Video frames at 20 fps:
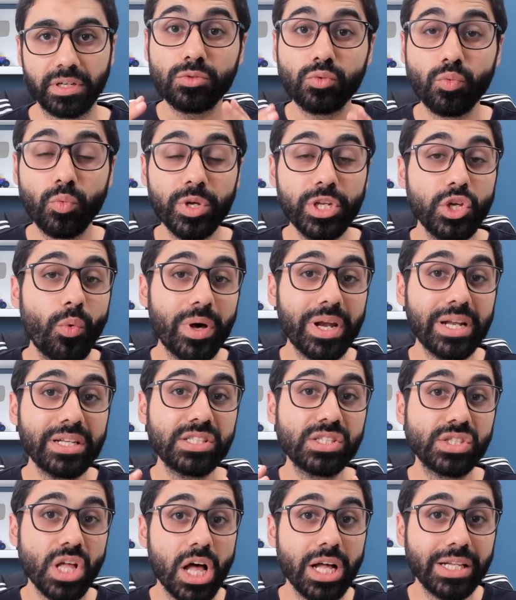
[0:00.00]
When you want to
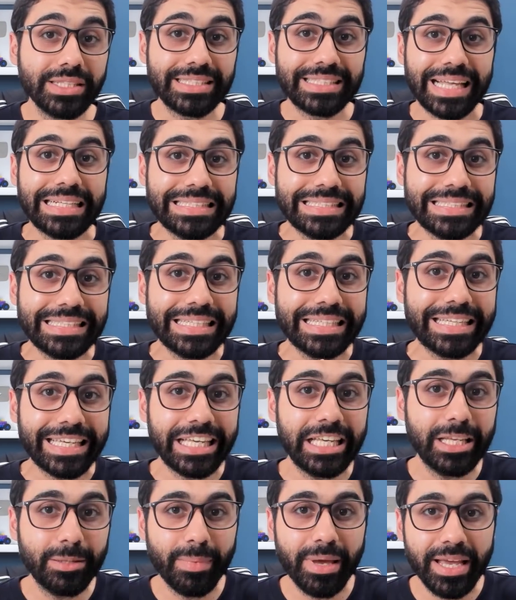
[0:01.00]
start sending
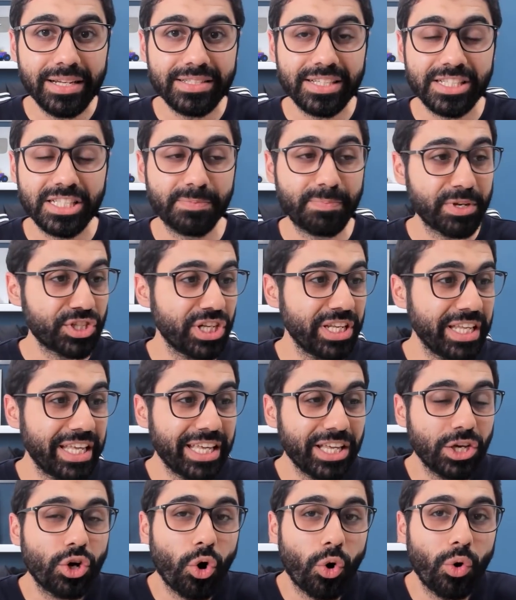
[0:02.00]
emails, especially
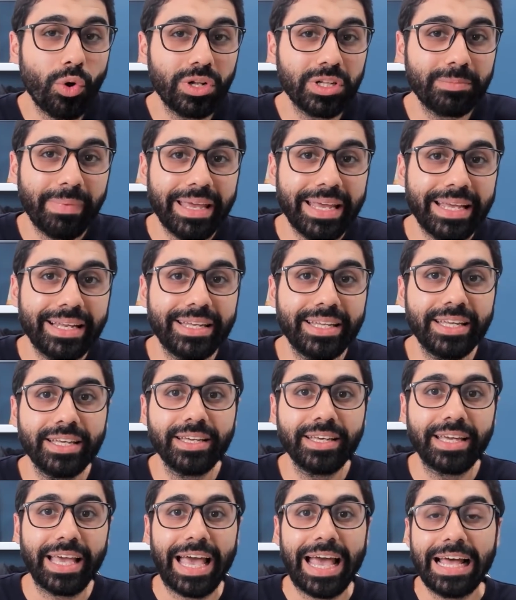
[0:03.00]
in cold
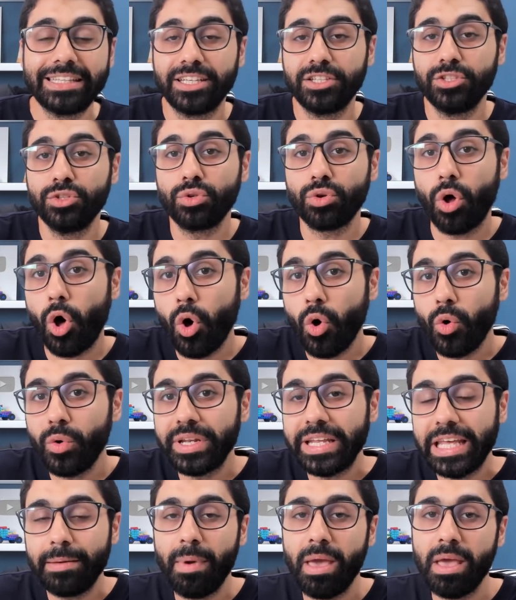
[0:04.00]
mailing and in your
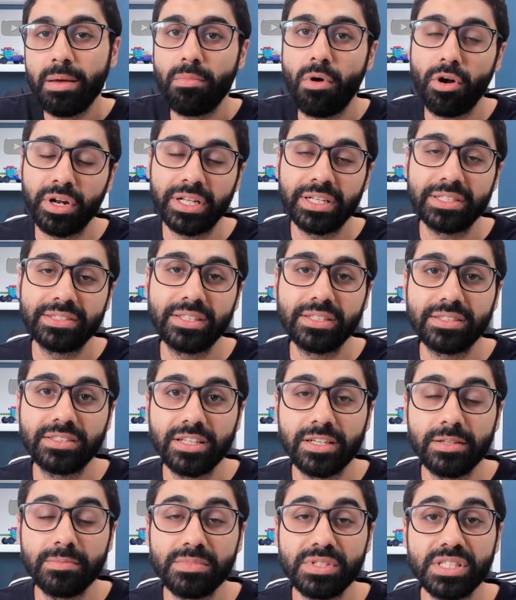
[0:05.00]
own email marketing
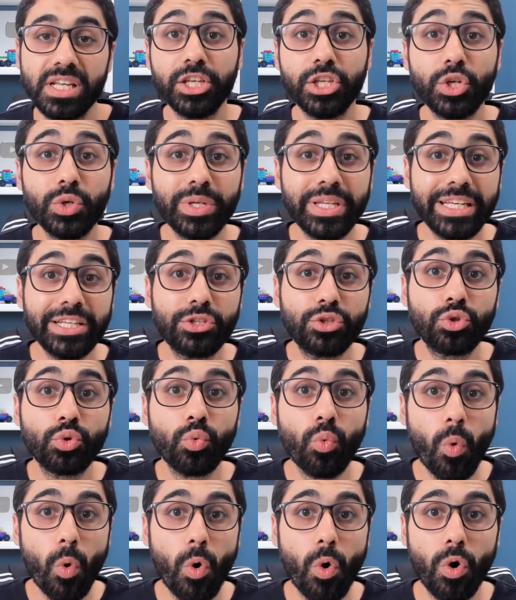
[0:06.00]
systems, you need to
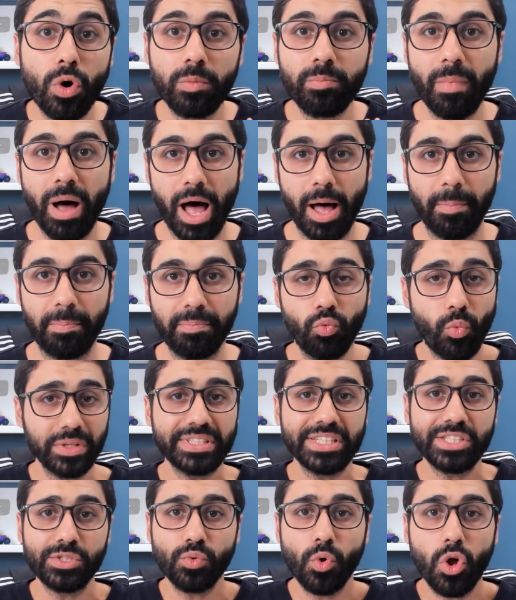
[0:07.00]
warm up.
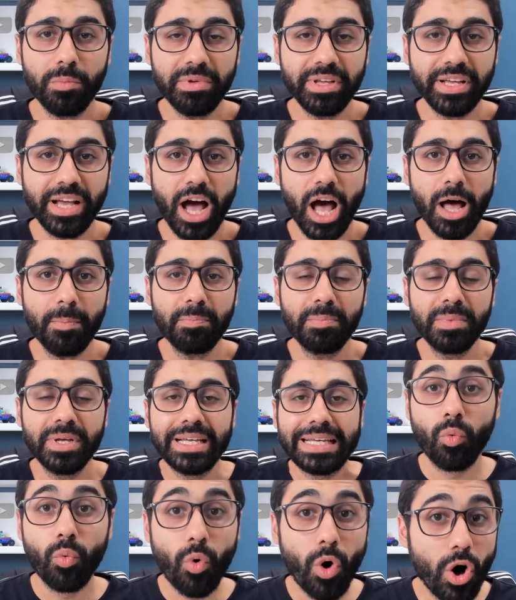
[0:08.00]
What is warming up?
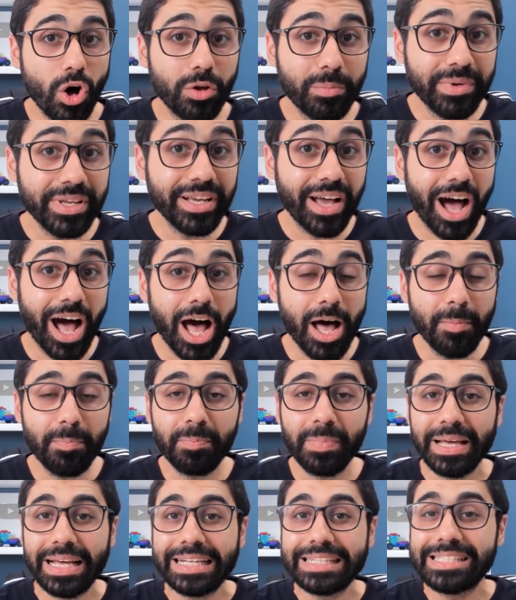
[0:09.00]
Warming
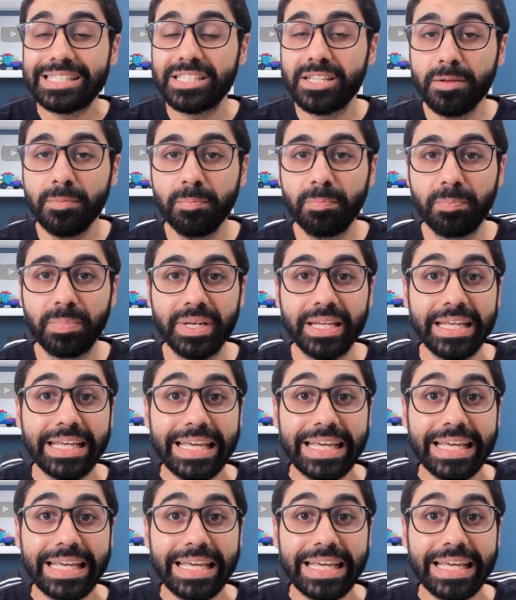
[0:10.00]
up is simply